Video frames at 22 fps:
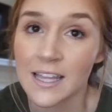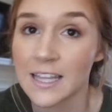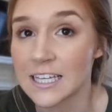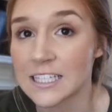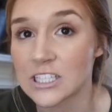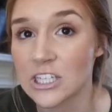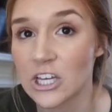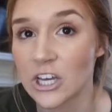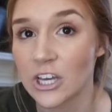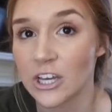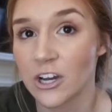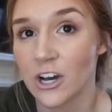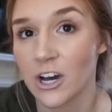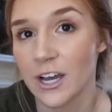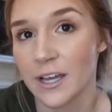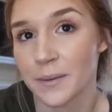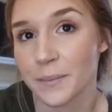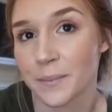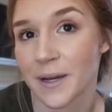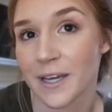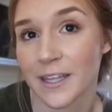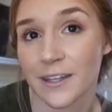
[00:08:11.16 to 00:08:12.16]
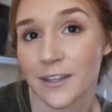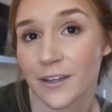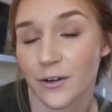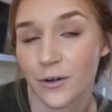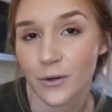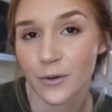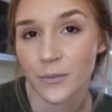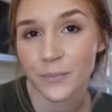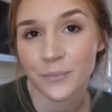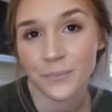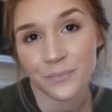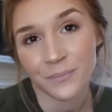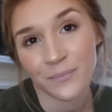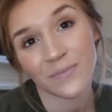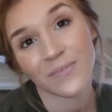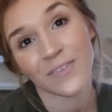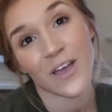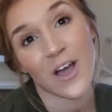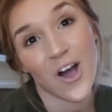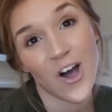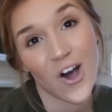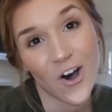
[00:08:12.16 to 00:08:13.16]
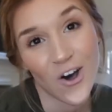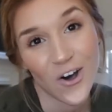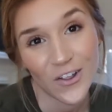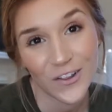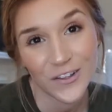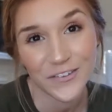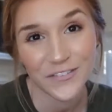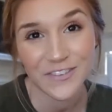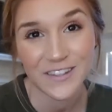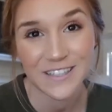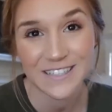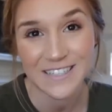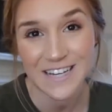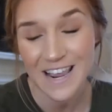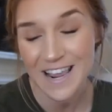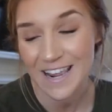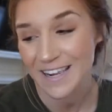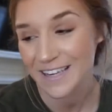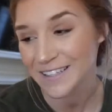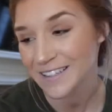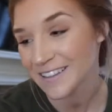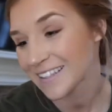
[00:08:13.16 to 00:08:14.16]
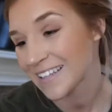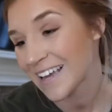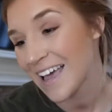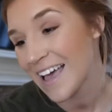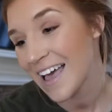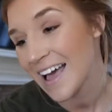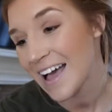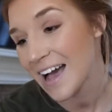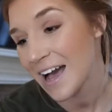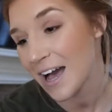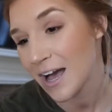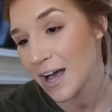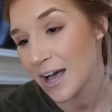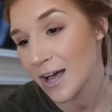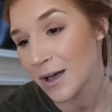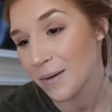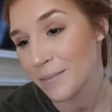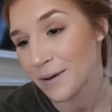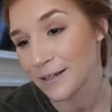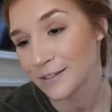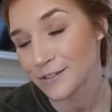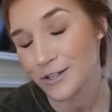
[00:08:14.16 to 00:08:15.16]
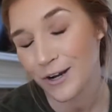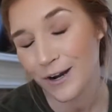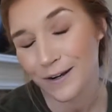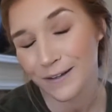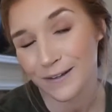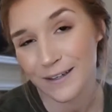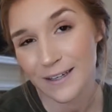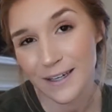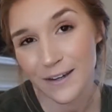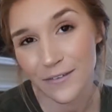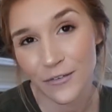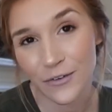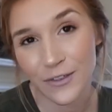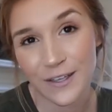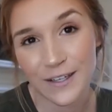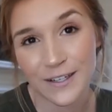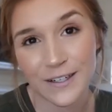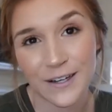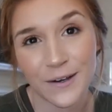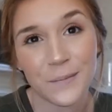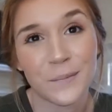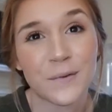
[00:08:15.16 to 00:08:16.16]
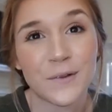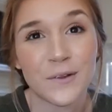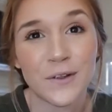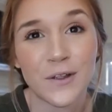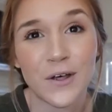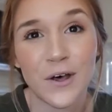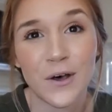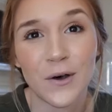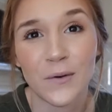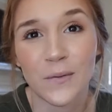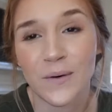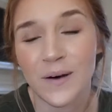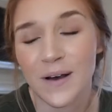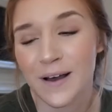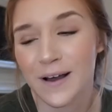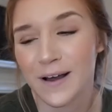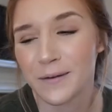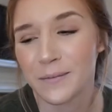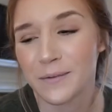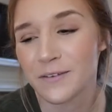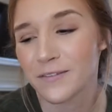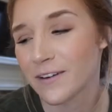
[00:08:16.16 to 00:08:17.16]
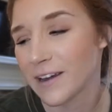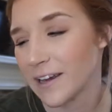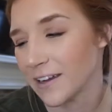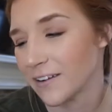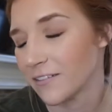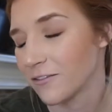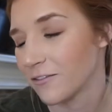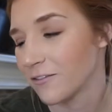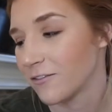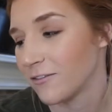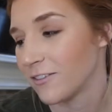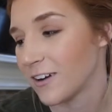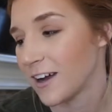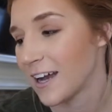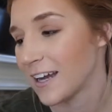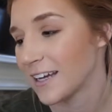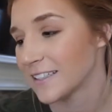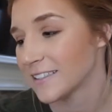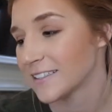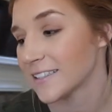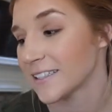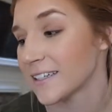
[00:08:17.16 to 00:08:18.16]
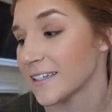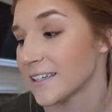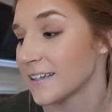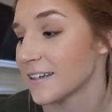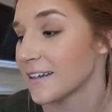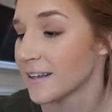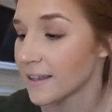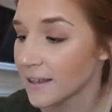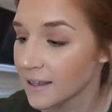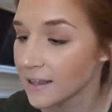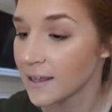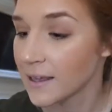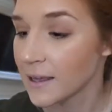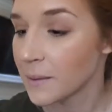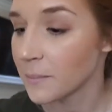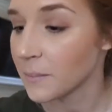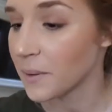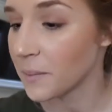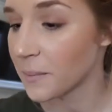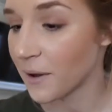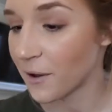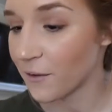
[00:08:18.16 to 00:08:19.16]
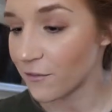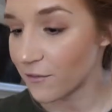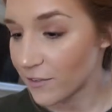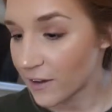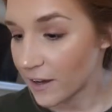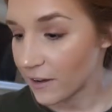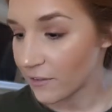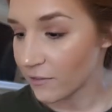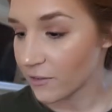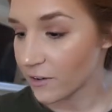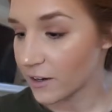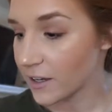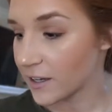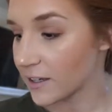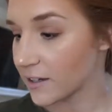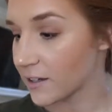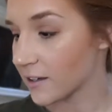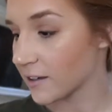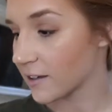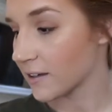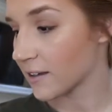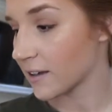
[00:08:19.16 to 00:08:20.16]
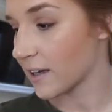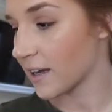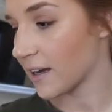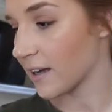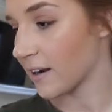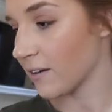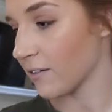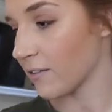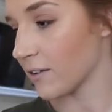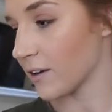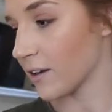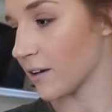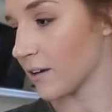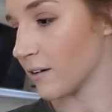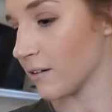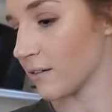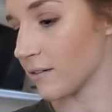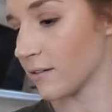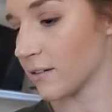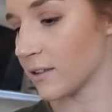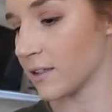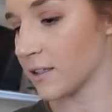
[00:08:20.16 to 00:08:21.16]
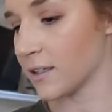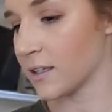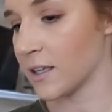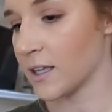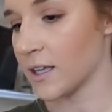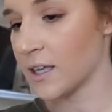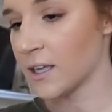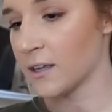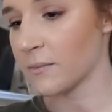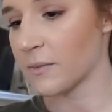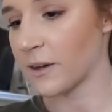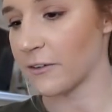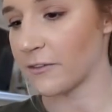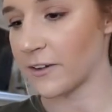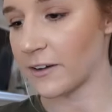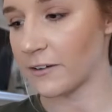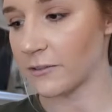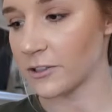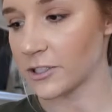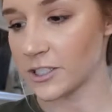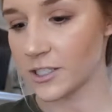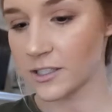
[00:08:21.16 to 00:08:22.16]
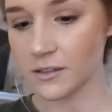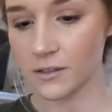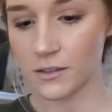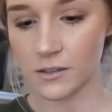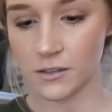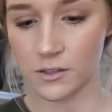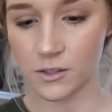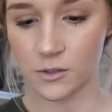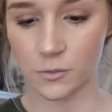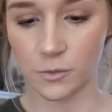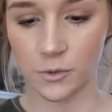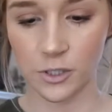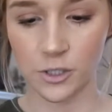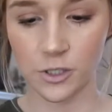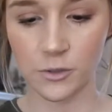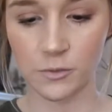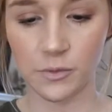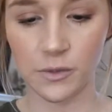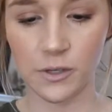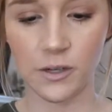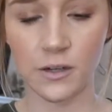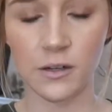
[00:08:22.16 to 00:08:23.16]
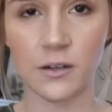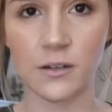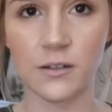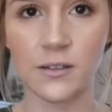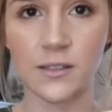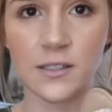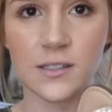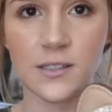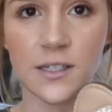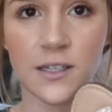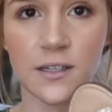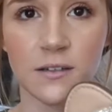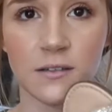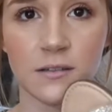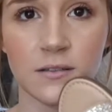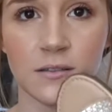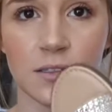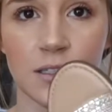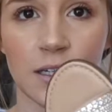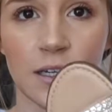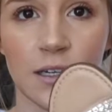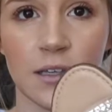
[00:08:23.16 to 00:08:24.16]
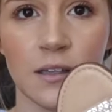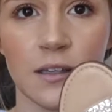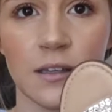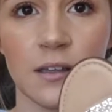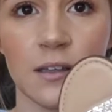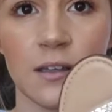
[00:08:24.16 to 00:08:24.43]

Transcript: that's all I got in my little haul of the day. Um, I'll try to link everything down below um, if I can find it. But my favorite, I don't know. My favorite's either the sports bra or these sandals. Like,